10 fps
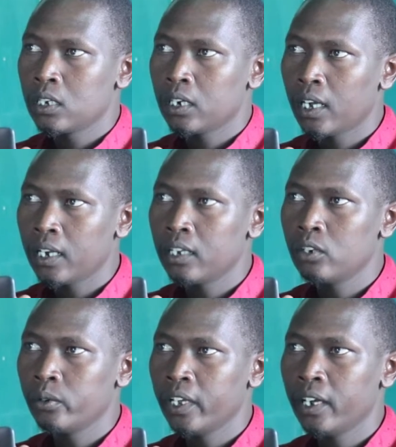currently
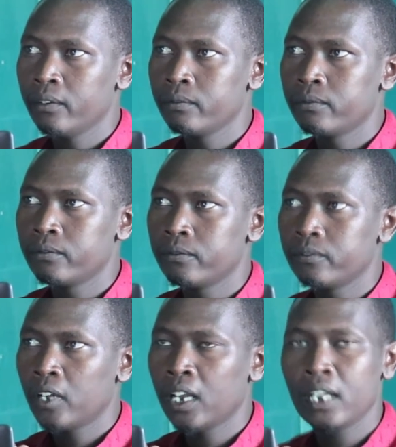we have
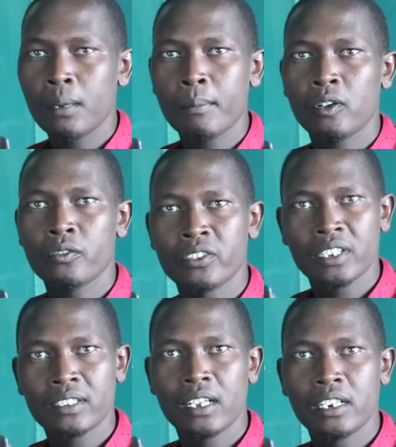a number of
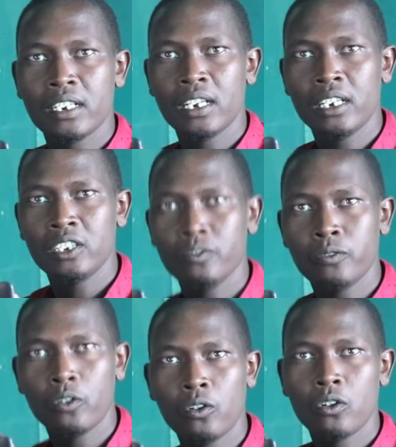
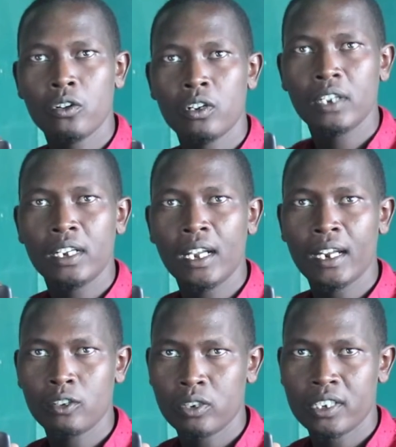694
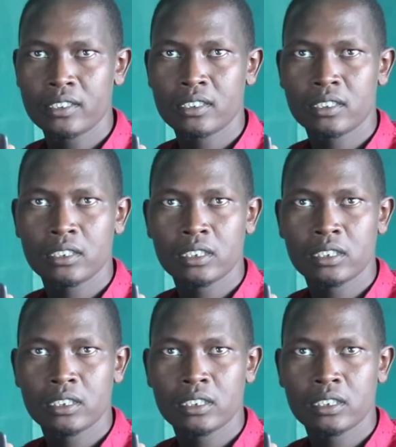landowners.